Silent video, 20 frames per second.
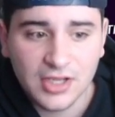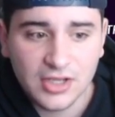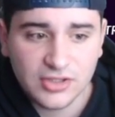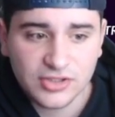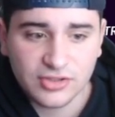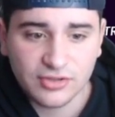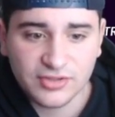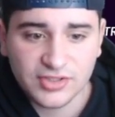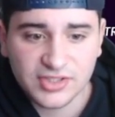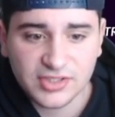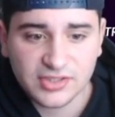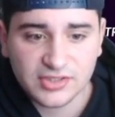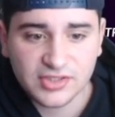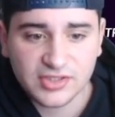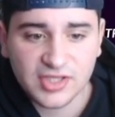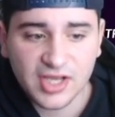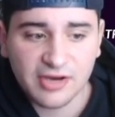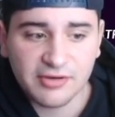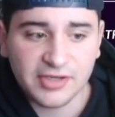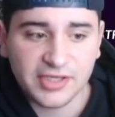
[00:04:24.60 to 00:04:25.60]
So this
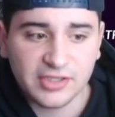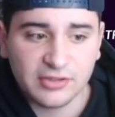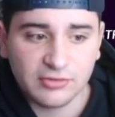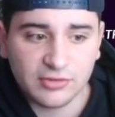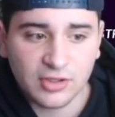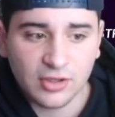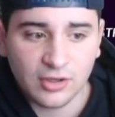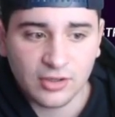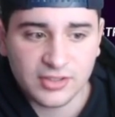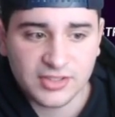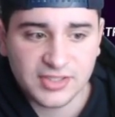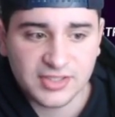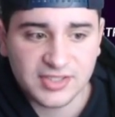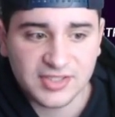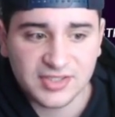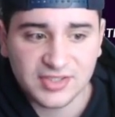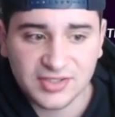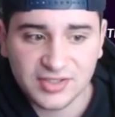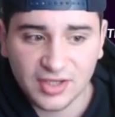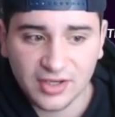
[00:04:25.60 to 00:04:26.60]
Tyreek Hill card's a
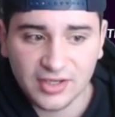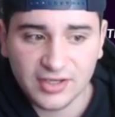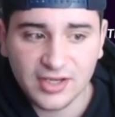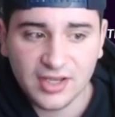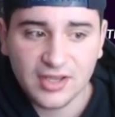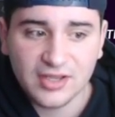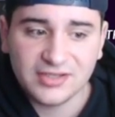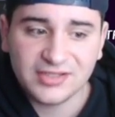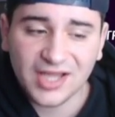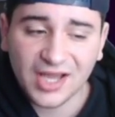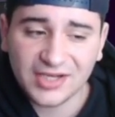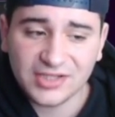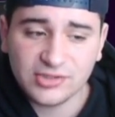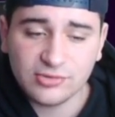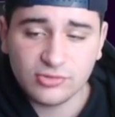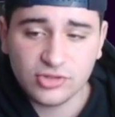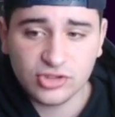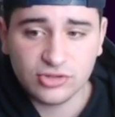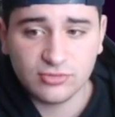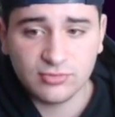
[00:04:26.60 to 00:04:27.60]
stud,
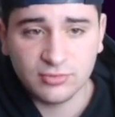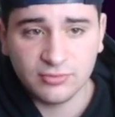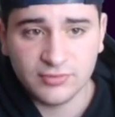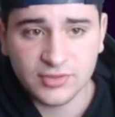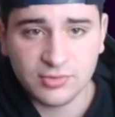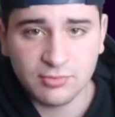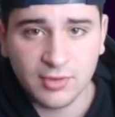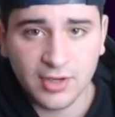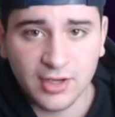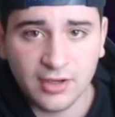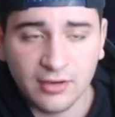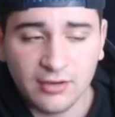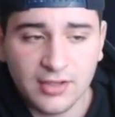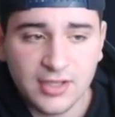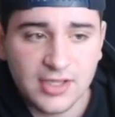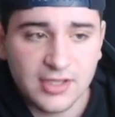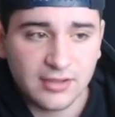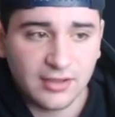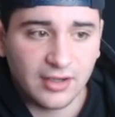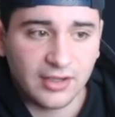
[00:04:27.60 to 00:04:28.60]
92 juke move as well.
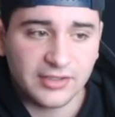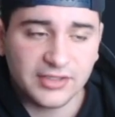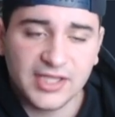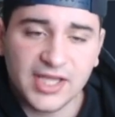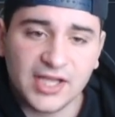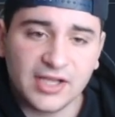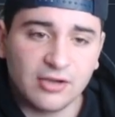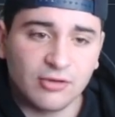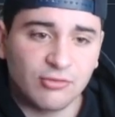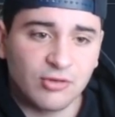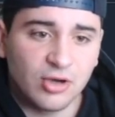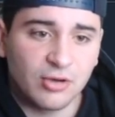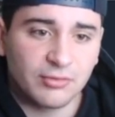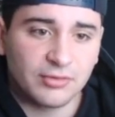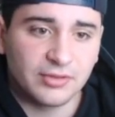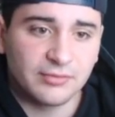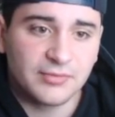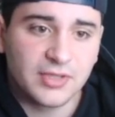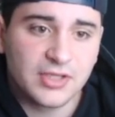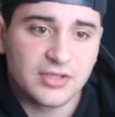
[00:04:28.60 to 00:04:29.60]
Uh, you can't go wrong with
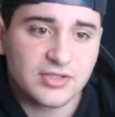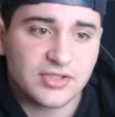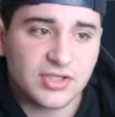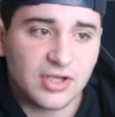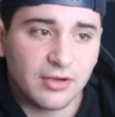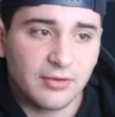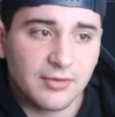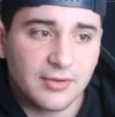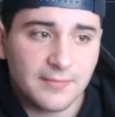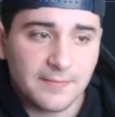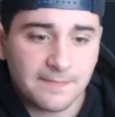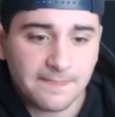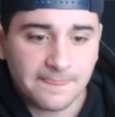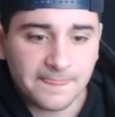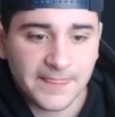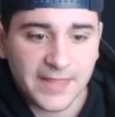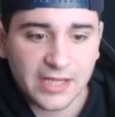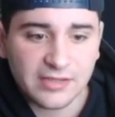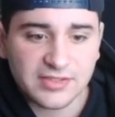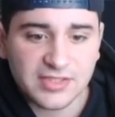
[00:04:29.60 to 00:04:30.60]
him. So
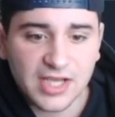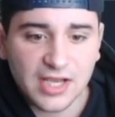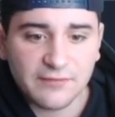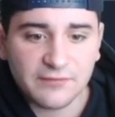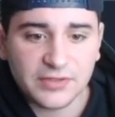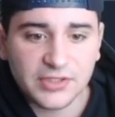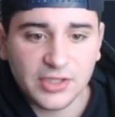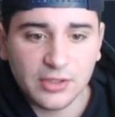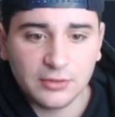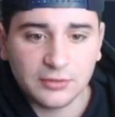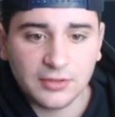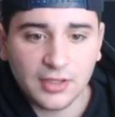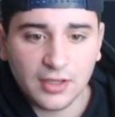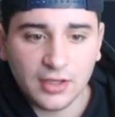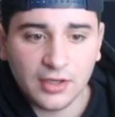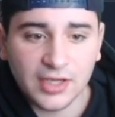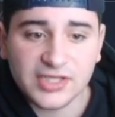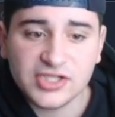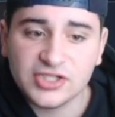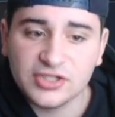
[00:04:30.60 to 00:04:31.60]
now time for the old,
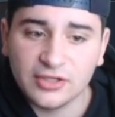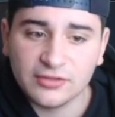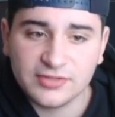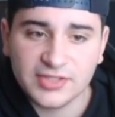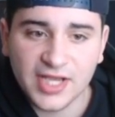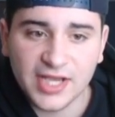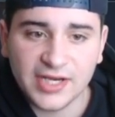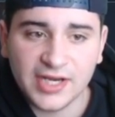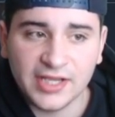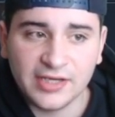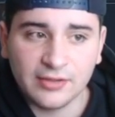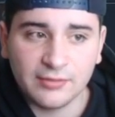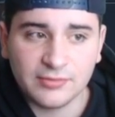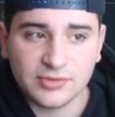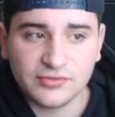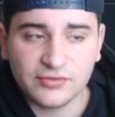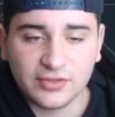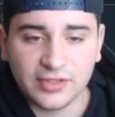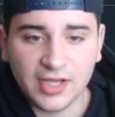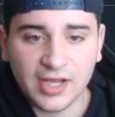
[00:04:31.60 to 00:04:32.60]
oh, actually no, tight end,
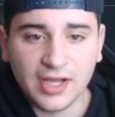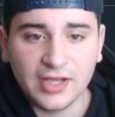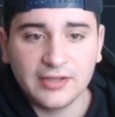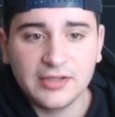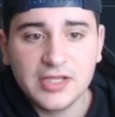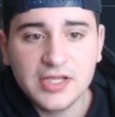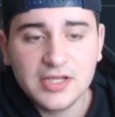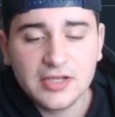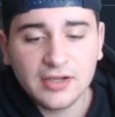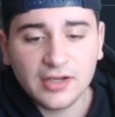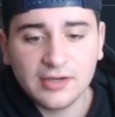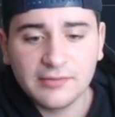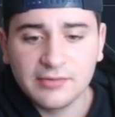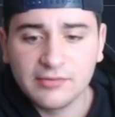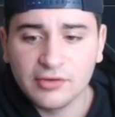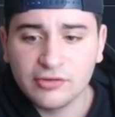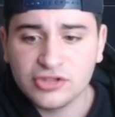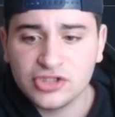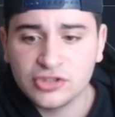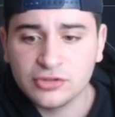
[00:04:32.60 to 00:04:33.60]
almost forgot. I'm gonna be
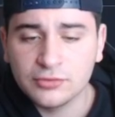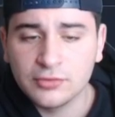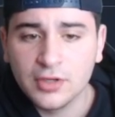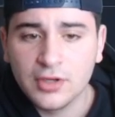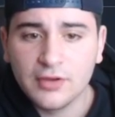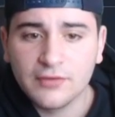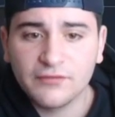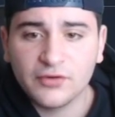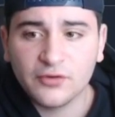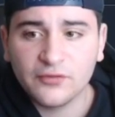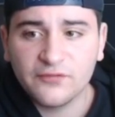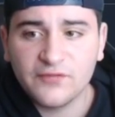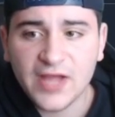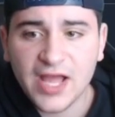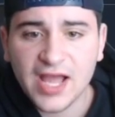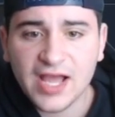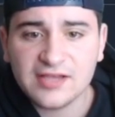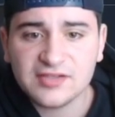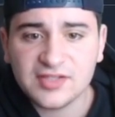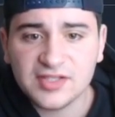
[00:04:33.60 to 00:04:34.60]
real with you. For
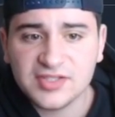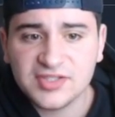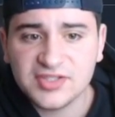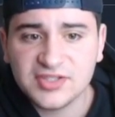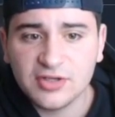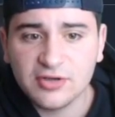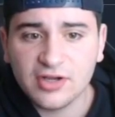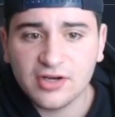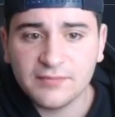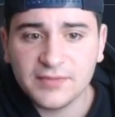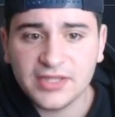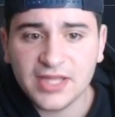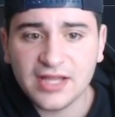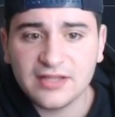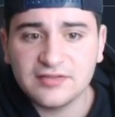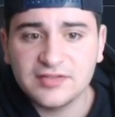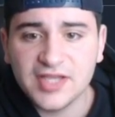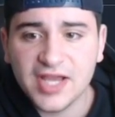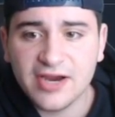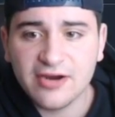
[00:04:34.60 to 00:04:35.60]
fast, it's still gonna be
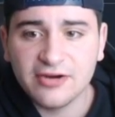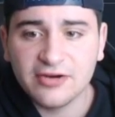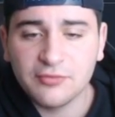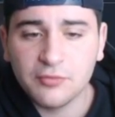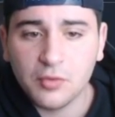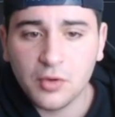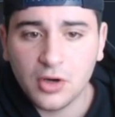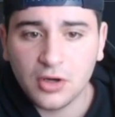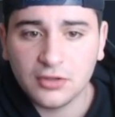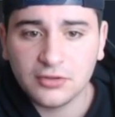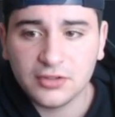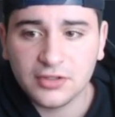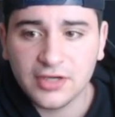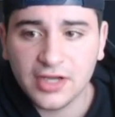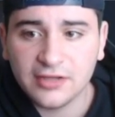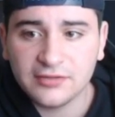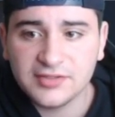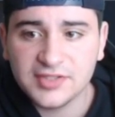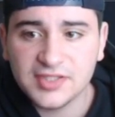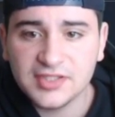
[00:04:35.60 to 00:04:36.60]
that Darren Waller
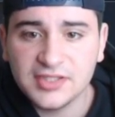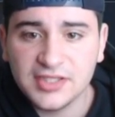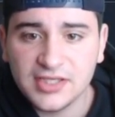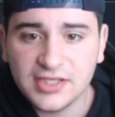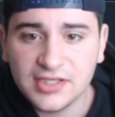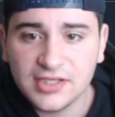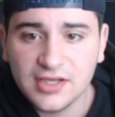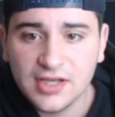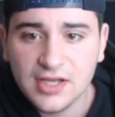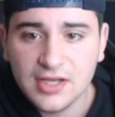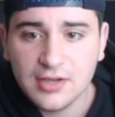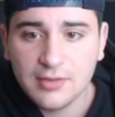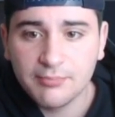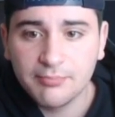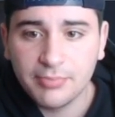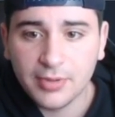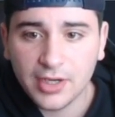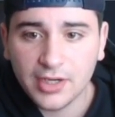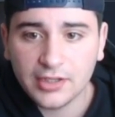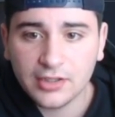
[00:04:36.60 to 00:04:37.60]
LTD,
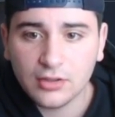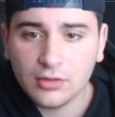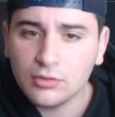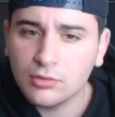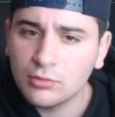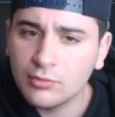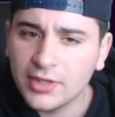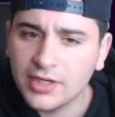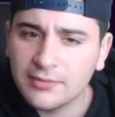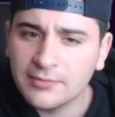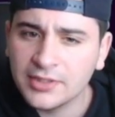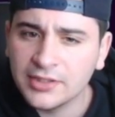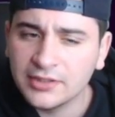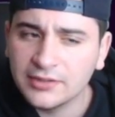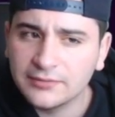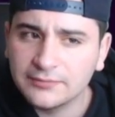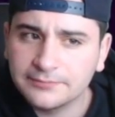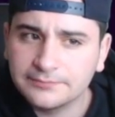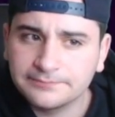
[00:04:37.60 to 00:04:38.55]
but, oh, wait a minute.